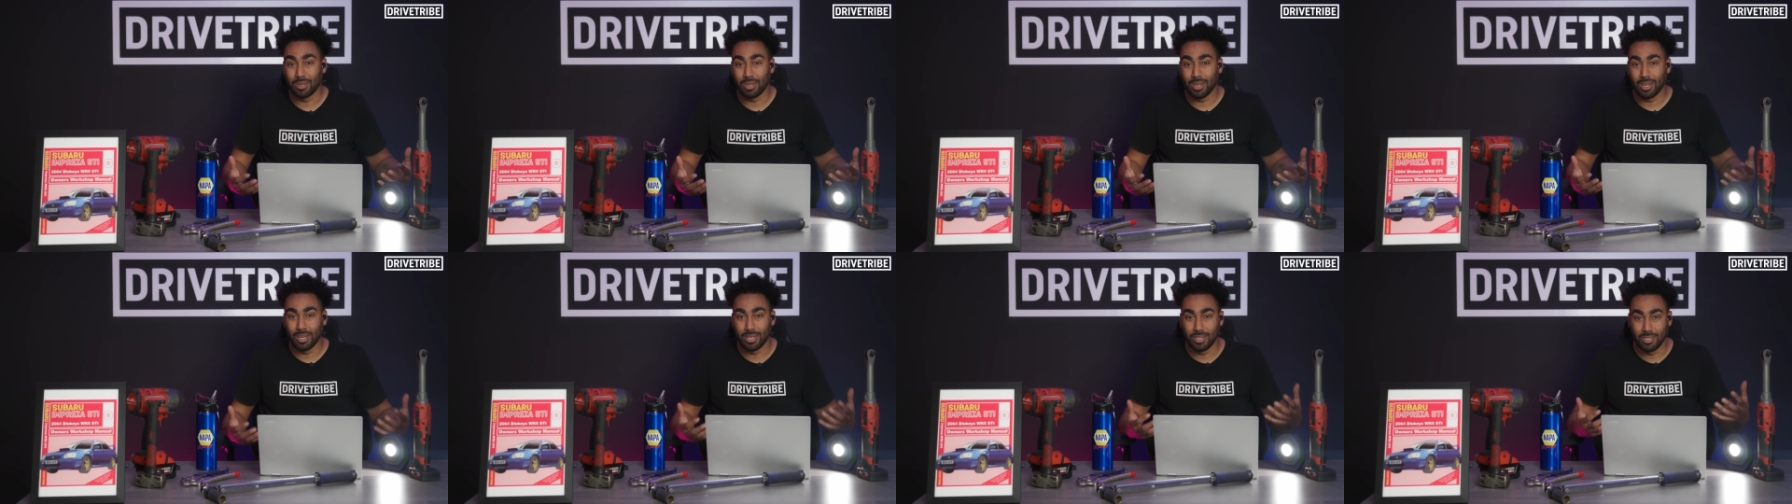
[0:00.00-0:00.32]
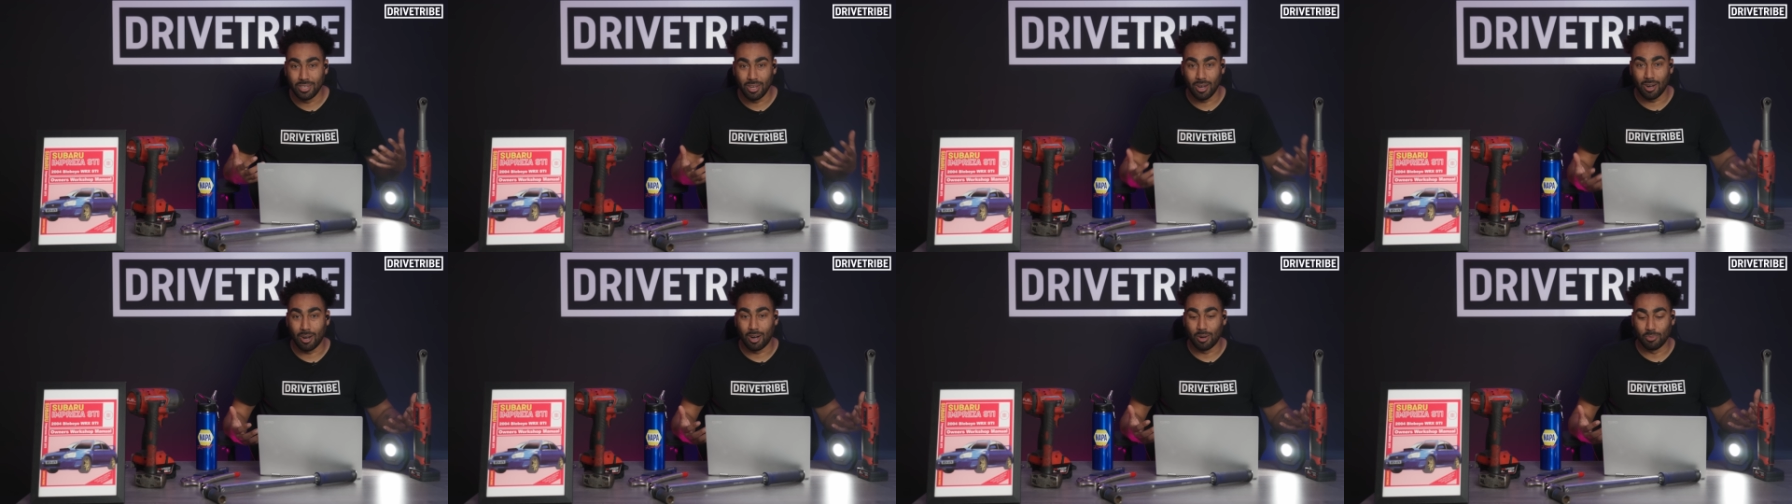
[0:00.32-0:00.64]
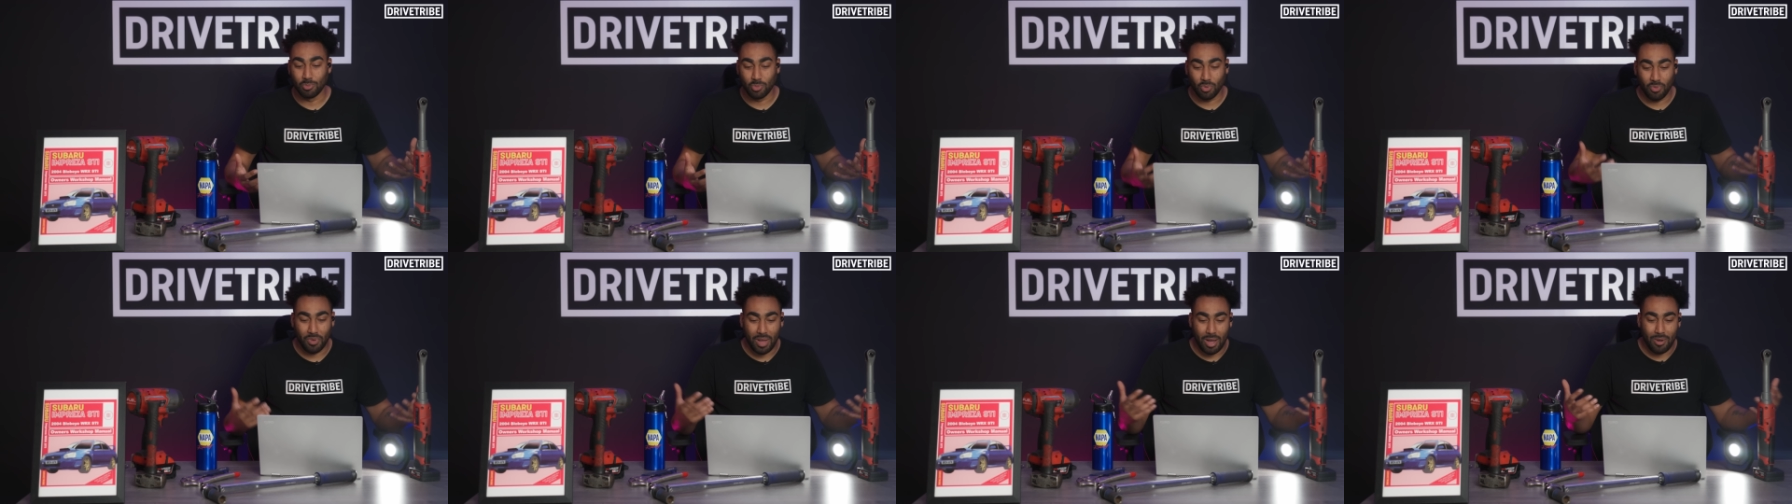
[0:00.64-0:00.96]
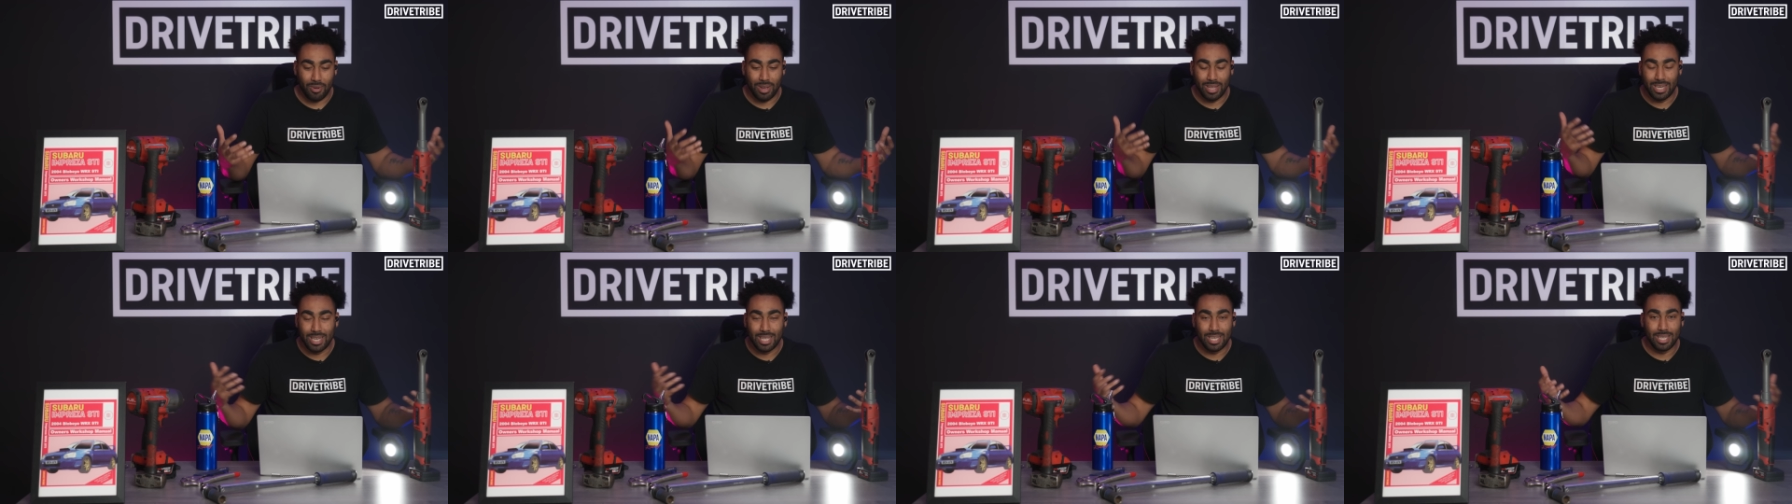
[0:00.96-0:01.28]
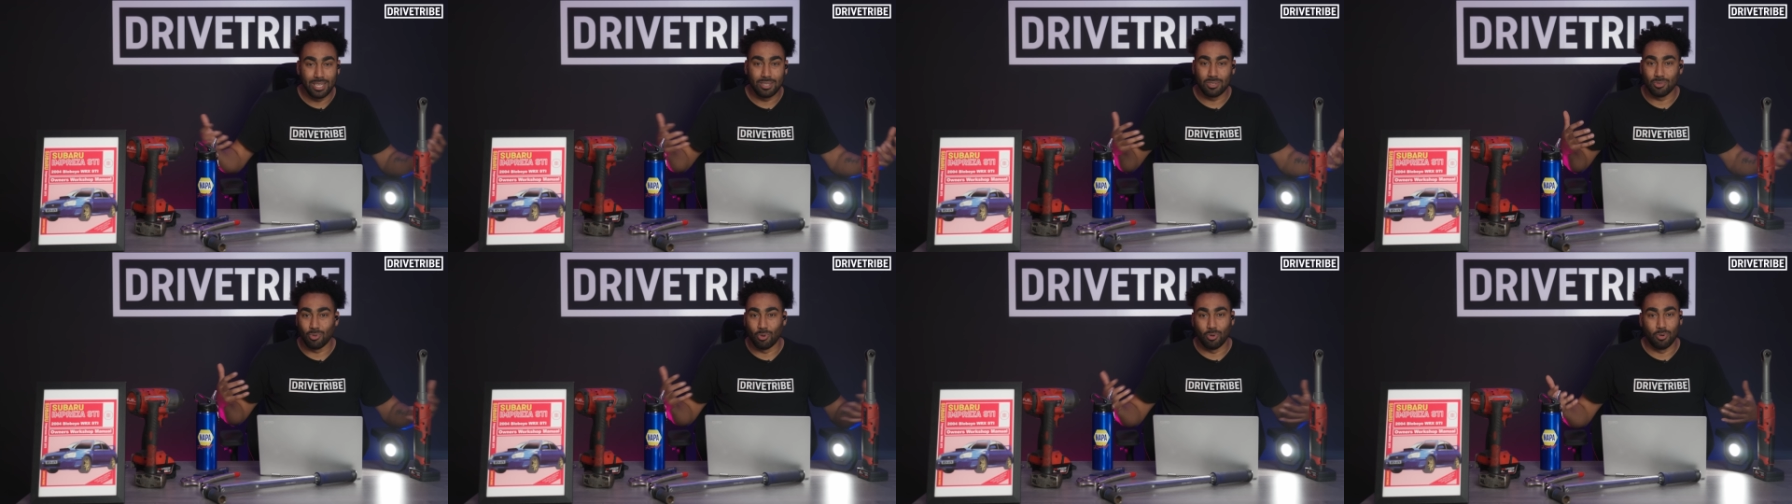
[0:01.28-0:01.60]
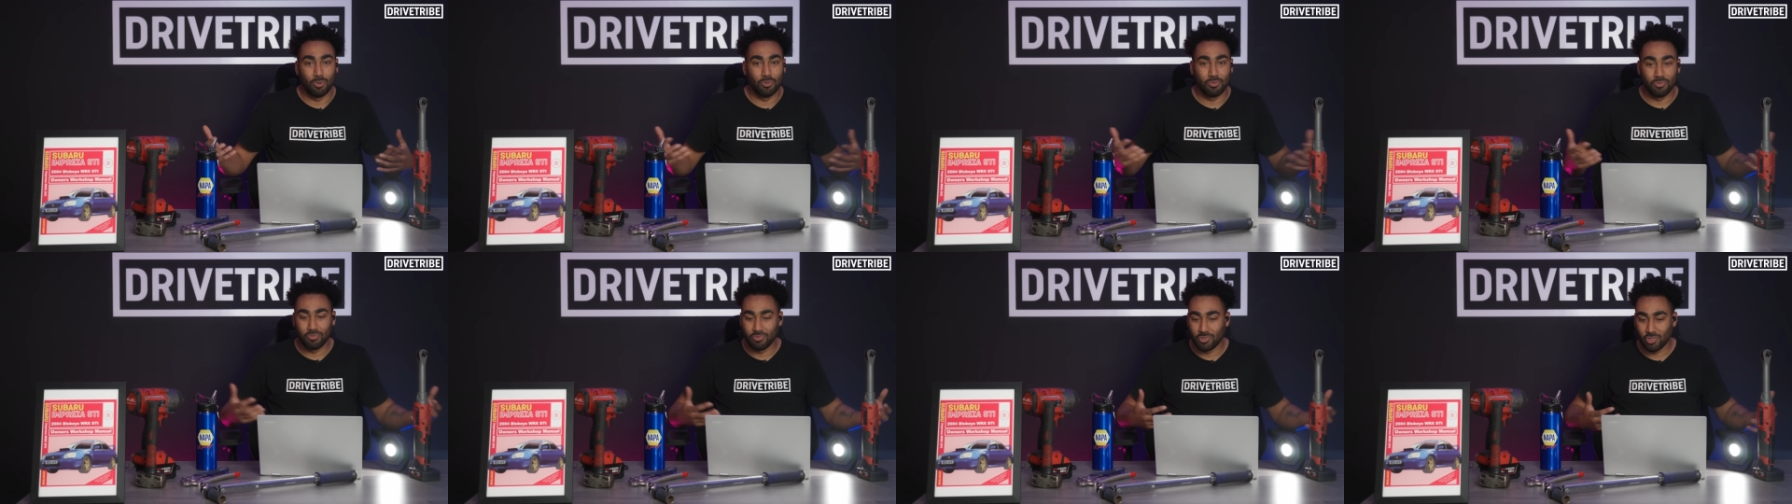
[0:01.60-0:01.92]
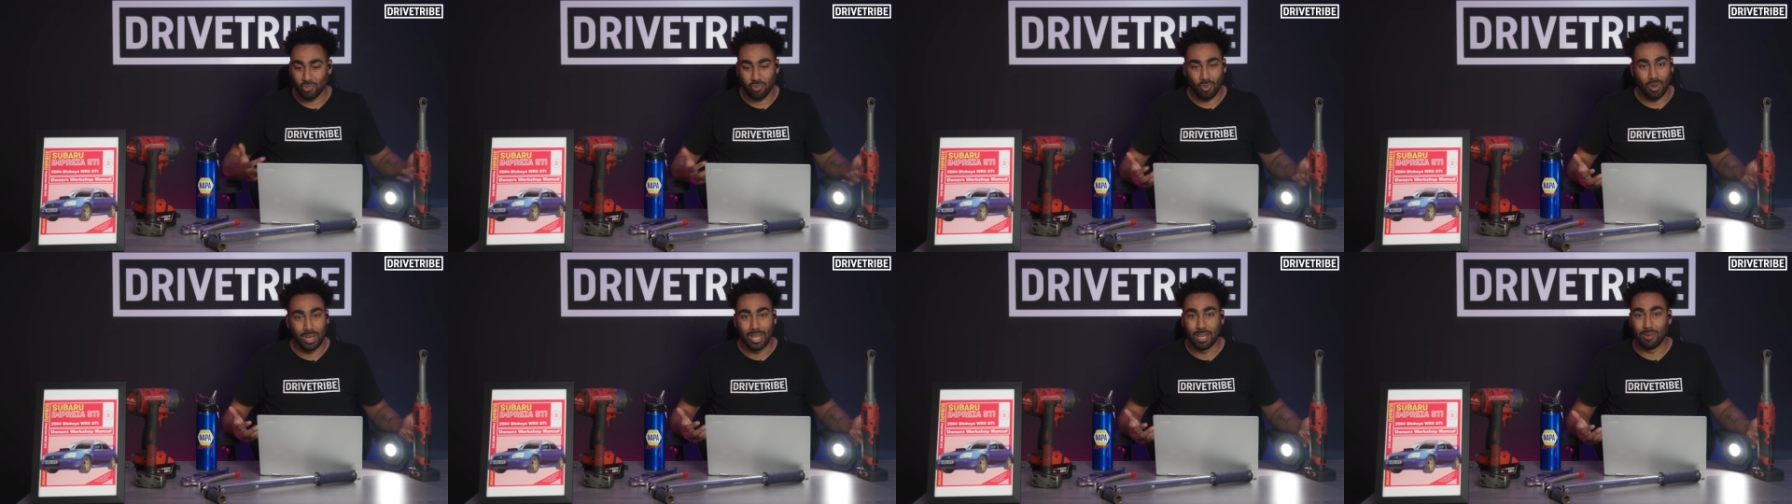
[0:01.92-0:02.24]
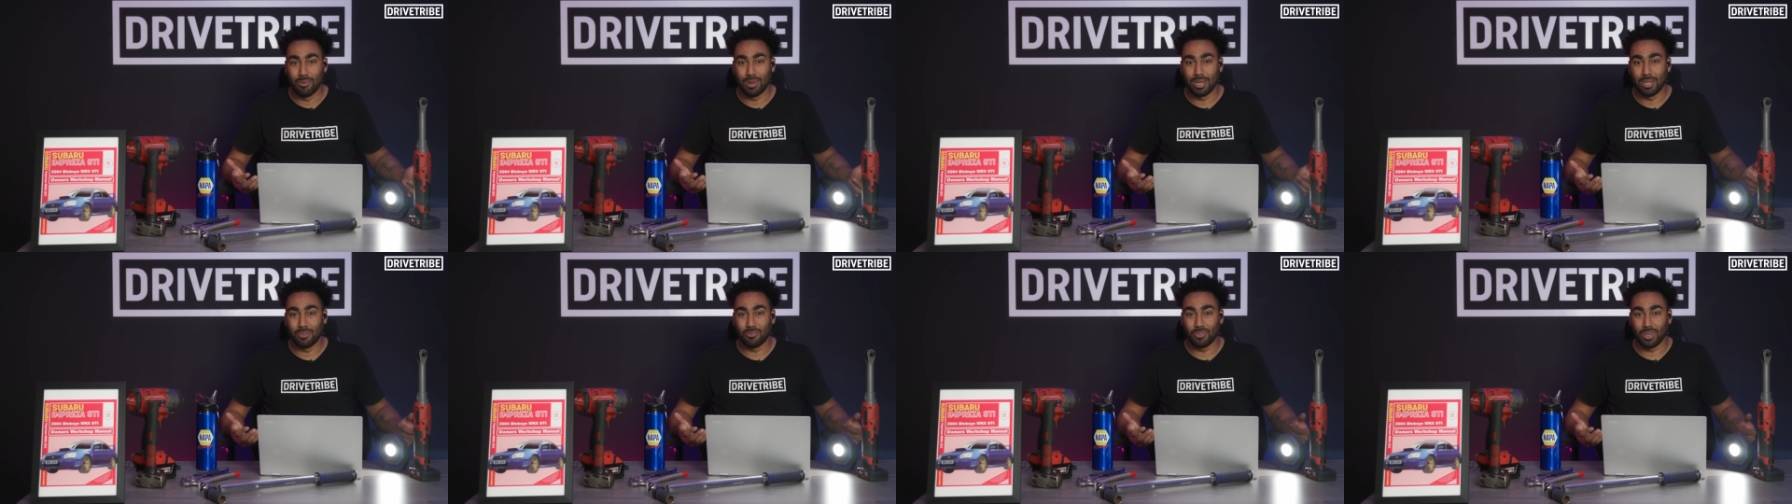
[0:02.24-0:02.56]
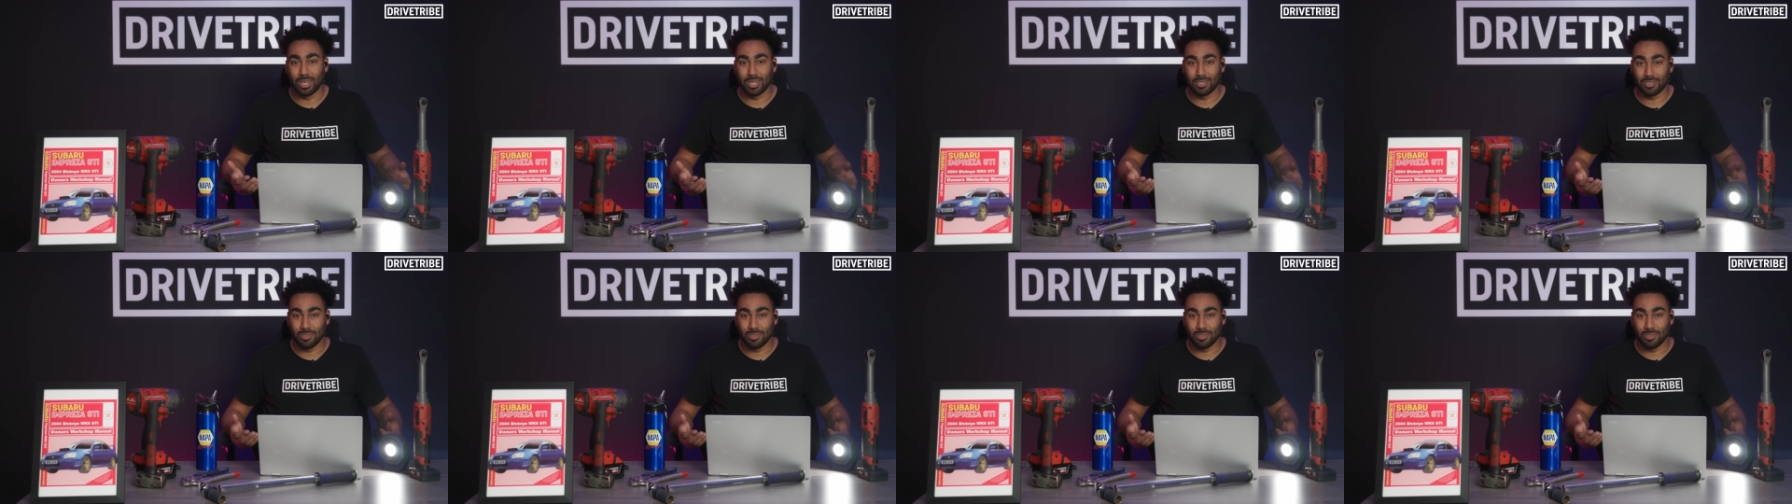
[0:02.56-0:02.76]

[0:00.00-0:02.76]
in your arms without any sort of trolley or anything.